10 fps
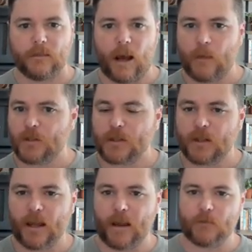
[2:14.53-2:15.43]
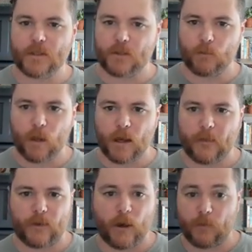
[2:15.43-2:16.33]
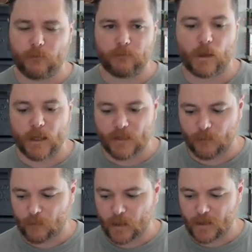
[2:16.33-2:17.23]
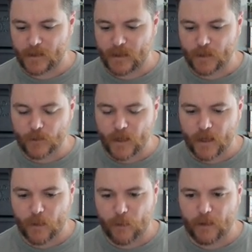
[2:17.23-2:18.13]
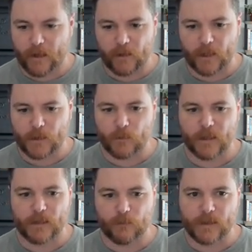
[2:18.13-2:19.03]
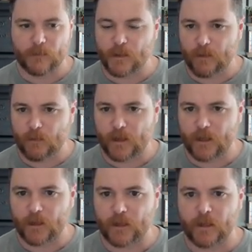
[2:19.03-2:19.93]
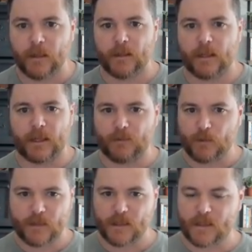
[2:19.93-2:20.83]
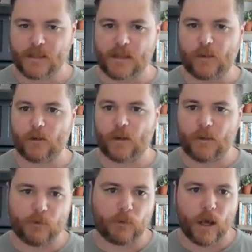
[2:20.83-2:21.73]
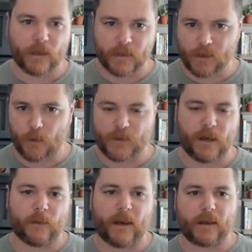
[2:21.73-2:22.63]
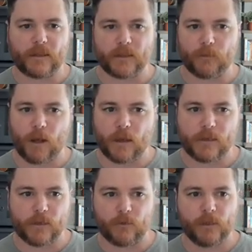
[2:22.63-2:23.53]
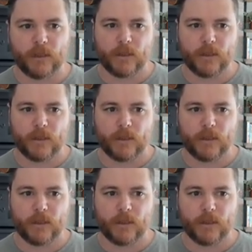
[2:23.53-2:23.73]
options on every single block, there are lots of plugins that do that. ThemeIsle has one that seems to be pretty good. It gives you a CSS editor on every block. It scopes it automatically to the block. So